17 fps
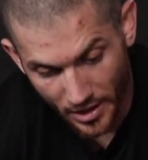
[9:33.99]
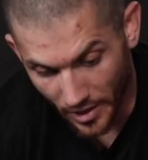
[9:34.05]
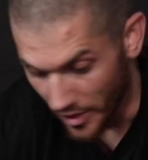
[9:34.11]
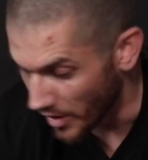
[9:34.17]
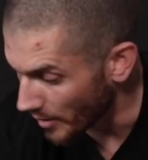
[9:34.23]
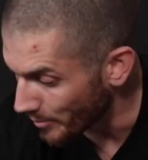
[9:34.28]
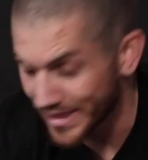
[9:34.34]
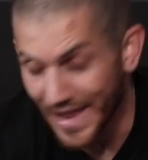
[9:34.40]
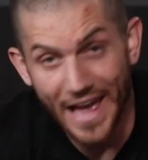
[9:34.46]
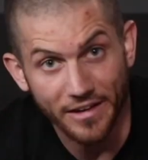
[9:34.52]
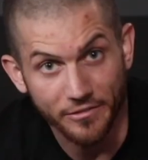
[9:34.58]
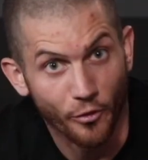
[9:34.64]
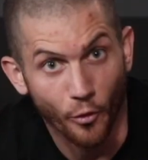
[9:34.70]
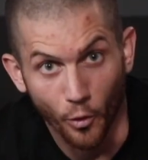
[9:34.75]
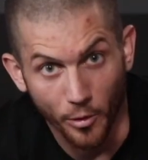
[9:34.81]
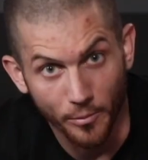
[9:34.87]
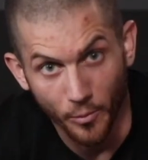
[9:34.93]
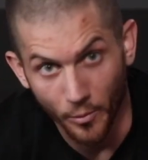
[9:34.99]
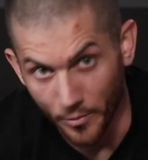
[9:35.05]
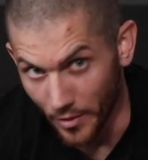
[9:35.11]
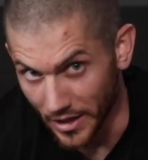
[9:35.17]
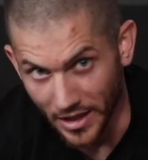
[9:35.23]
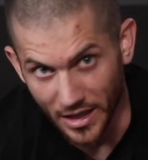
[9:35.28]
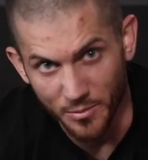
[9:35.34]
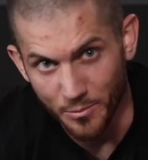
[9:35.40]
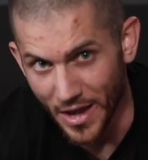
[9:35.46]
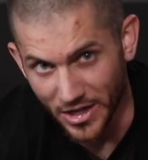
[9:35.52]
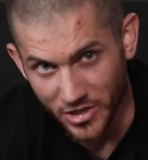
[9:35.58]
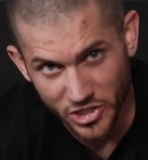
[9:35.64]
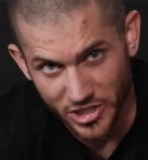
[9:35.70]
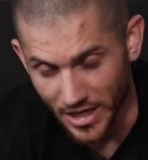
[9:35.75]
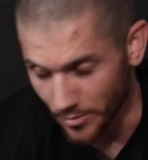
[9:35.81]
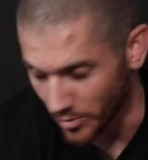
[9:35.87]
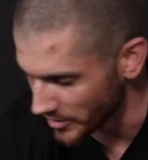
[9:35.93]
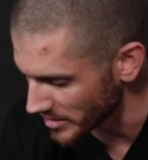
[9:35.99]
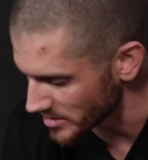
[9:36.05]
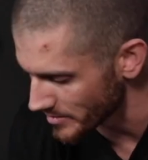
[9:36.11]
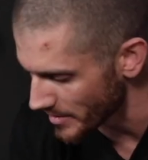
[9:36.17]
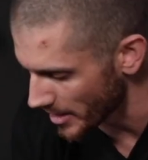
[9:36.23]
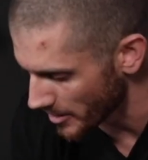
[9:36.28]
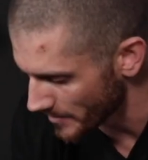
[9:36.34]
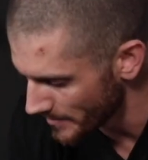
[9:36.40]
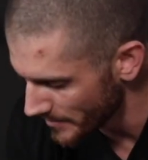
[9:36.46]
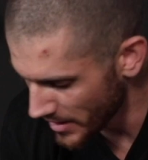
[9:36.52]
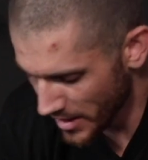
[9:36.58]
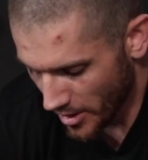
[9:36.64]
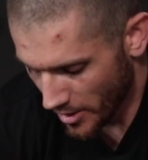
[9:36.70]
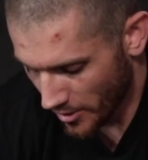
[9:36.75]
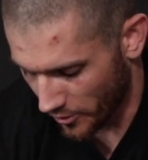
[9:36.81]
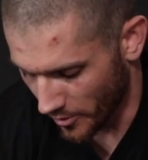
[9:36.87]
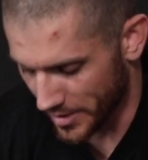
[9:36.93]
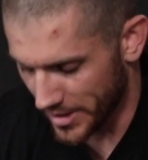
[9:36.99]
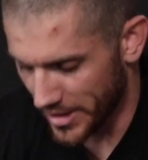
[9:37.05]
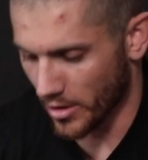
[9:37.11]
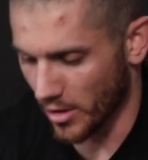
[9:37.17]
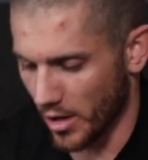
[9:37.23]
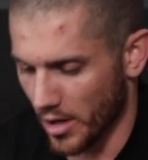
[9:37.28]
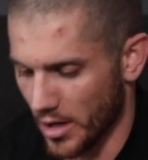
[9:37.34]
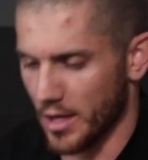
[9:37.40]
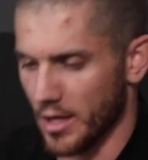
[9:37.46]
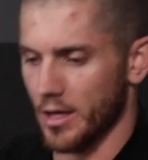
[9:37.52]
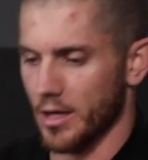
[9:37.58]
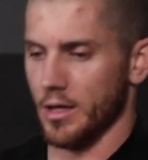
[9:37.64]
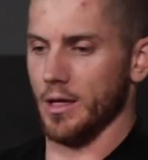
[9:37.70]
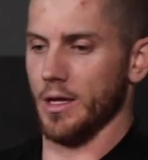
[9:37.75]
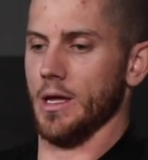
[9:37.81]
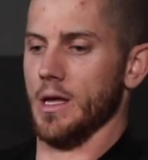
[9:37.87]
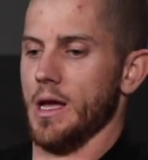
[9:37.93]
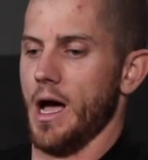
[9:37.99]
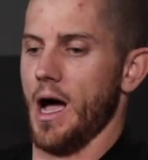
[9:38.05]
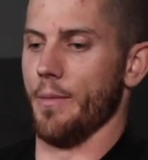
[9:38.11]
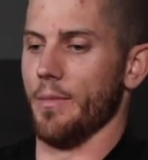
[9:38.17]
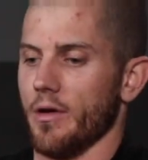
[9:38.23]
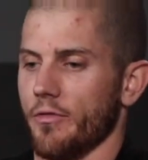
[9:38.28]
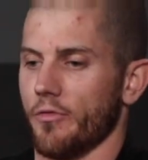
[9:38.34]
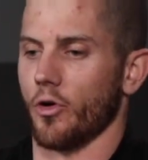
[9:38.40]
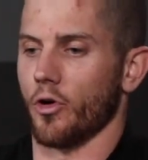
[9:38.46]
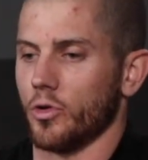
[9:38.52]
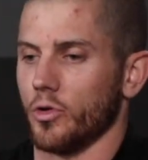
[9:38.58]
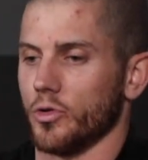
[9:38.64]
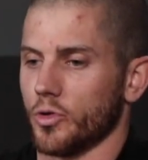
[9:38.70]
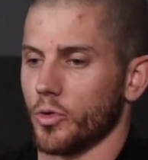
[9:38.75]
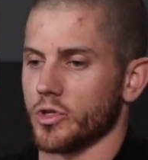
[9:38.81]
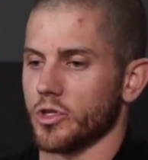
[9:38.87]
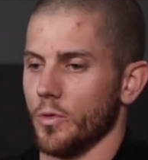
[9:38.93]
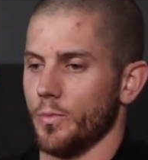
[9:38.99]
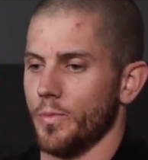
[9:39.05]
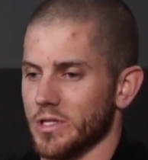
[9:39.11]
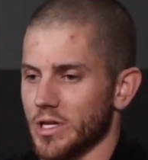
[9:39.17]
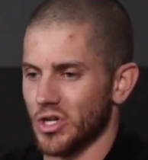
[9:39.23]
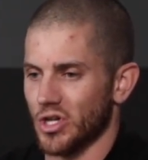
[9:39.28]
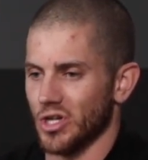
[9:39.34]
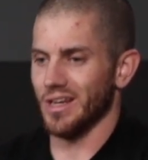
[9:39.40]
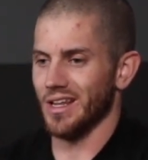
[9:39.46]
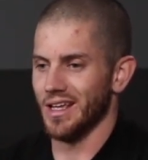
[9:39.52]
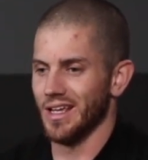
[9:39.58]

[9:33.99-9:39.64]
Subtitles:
the platform. Again, bench, table, doesn't matter. From here, I'm in a vertical torso position.